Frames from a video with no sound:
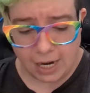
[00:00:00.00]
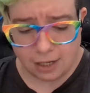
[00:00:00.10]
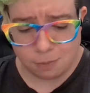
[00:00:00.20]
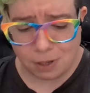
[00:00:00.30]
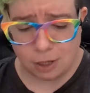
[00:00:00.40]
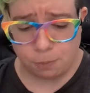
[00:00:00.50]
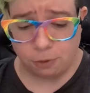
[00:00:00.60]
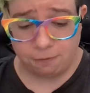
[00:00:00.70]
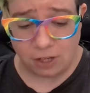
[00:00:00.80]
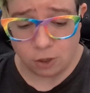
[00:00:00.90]
aided by a
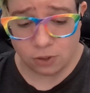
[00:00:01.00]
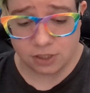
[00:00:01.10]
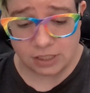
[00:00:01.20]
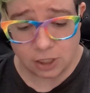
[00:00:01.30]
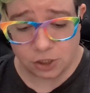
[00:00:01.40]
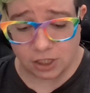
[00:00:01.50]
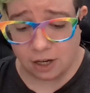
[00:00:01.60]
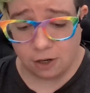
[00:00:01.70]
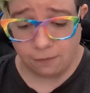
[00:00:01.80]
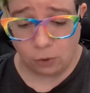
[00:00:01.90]
profane
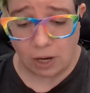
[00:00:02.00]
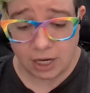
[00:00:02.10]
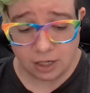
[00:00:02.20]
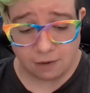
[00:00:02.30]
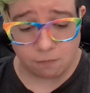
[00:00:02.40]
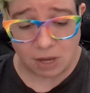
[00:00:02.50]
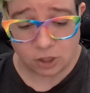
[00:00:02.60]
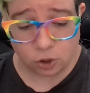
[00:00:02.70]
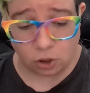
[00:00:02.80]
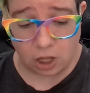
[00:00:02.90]
crustacean and a variety of
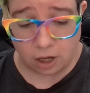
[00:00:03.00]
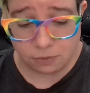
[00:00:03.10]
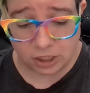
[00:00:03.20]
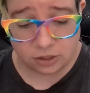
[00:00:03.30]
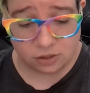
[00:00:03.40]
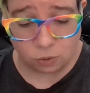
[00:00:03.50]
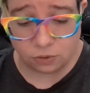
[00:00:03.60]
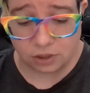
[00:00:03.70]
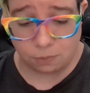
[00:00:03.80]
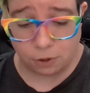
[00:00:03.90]
magical objects,
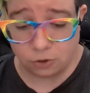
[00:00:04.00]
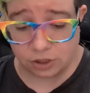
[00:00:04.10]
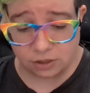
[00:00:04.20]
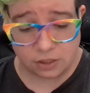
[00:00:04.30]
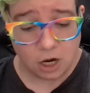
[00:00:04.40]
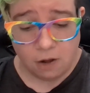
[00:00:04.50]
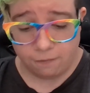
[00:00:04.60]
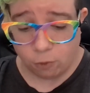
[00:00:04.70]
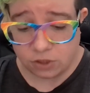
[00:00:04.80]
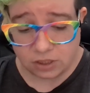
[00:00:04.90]
tools, and potions,
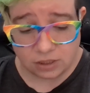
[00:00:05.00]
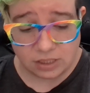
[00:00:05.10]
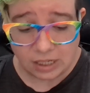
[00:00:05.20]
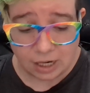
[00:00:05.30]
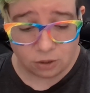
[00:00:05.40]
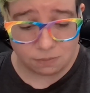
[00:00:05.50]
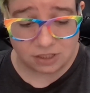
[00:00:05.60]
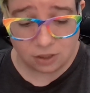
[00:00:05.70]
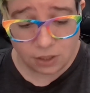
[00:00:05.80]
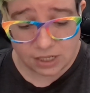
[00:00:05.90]
forced to seek out a
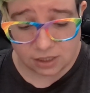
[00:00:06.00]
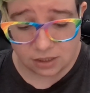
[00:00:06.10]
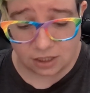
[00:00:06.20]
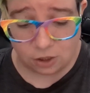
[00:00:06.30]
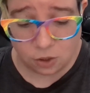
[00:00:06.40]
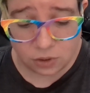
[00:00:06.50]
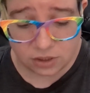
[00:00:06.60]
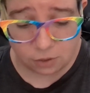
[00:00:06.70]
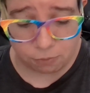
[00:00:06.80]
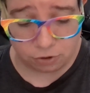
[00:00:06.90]
mysterious entity known
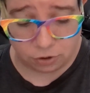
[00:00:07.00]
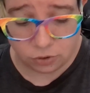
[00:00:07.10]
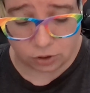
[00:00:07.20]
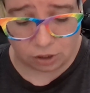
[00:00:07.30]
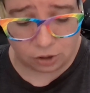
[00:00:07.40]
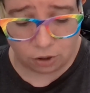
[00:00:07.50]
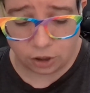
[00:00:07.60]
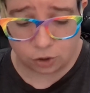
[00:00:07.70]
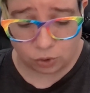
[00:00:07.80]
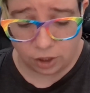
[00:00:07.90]
as the Producer
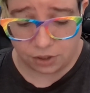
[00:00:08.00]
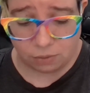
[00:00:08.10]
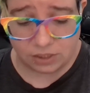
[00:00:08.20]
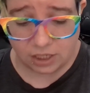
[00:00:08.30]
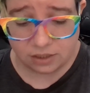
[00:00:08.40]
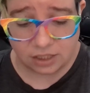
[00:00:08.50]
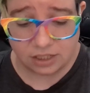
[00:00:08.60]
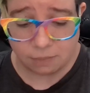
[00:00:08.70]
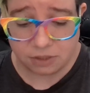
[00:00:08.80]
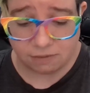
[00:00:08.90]
along a trail that would test the
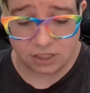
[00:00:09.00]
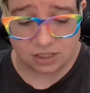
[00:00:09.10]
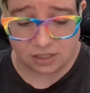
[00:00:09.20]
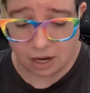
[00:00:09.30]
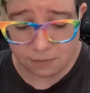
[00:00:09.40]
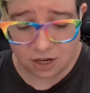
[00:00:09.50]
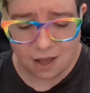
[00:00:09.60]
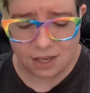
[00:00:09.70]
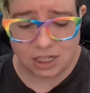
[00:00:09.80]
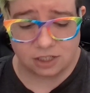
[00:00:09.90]
depths of his
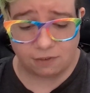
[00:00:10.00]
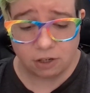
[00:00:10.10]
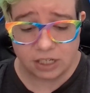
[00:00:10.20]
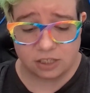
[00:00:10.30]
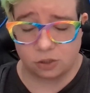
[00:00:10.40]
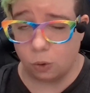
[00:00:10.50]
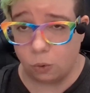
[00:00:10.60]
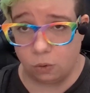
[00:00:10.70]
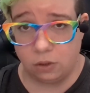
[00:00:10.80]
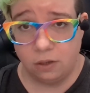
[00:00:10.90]
stamina and his very
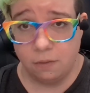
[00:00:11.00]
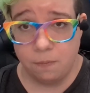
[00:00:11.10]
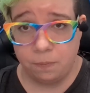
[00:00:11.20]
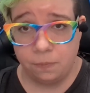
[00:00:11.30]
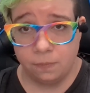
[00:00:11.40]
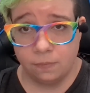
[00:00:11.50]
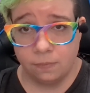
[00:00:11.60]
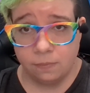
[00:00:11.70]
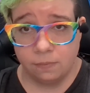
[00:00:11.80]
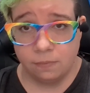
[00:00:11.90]
soul.
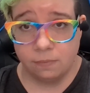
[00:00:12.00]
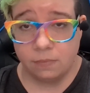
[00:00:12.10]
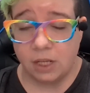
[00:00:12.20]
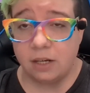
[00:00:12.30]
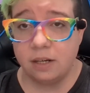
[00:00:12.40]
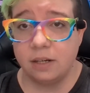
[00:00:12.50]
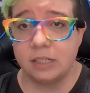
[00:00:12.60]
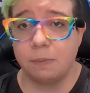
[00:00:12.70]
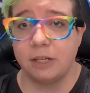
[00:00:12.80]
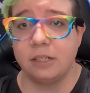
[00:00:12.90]
He didn't
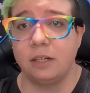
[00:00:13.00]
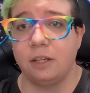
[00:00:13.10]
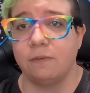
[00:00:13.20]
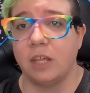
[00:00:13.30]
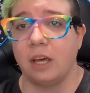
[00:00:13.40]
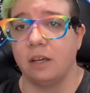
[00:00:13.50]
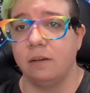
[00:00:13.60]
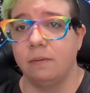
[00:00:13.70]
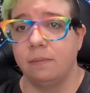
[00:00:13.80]
expect any of that.